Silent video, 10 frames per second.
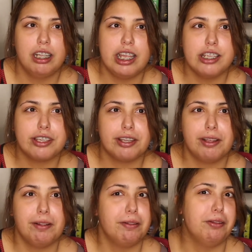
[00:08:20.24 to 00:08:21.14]
is
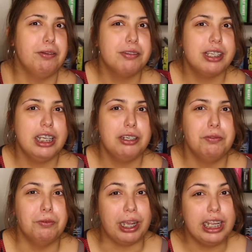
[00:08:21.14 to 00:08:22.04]

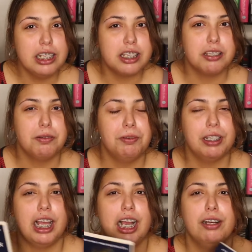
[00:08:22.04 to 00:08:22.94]
losing weight
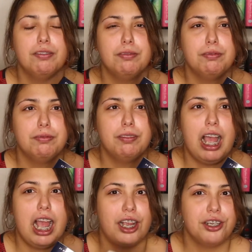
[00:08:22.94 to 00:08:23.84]
without
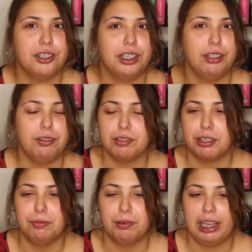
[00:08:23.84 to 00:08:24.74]
actually
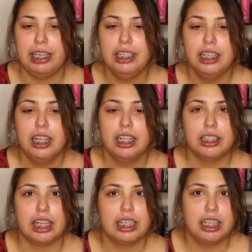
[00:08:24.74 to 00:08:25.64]
losing weight.
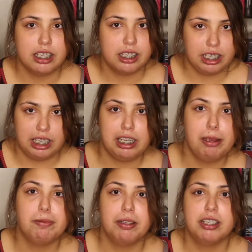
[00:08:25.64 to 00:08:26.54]
Like his he
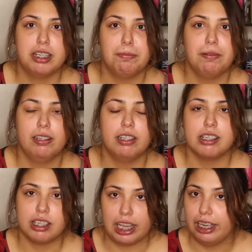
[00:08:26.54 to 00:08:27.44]
keeps on stepping on
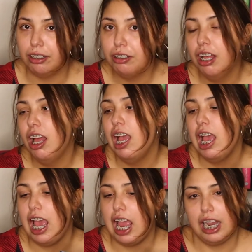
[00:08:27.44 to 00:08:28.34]
this scale
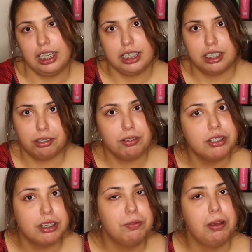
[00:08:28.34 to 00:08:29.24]
and he's
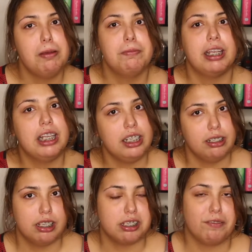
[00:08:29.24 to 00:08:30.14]
losing weight but he
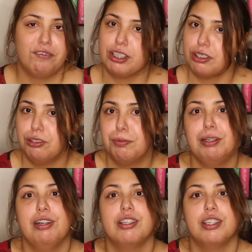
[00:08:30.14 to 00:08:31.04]
his physical
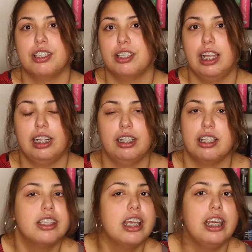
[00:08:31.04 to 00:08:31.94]
appearance is like the
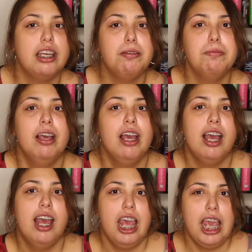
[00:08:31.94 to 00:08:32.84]
same
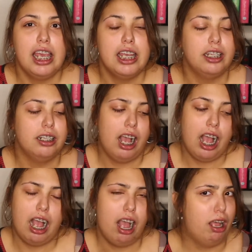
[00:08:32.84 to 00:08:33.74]
and
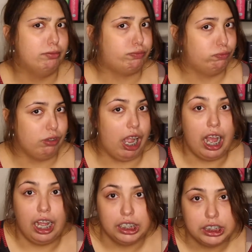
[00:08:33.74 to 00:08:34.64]

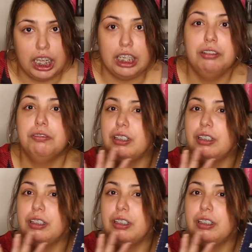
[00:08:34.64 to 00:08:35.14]
I don't